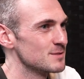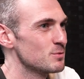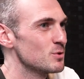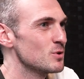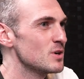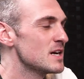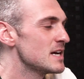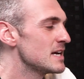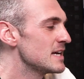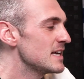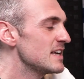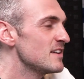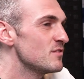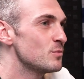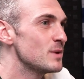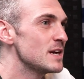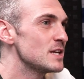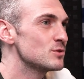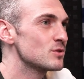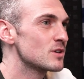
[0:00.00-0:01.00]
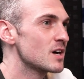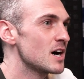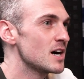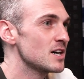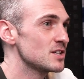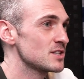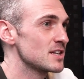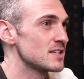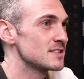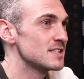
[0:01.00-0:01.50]
But if we took our
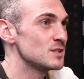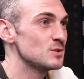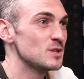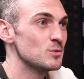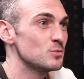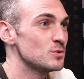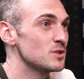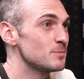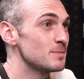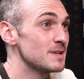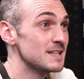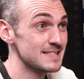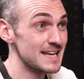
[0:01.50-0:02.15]
chances, it would have been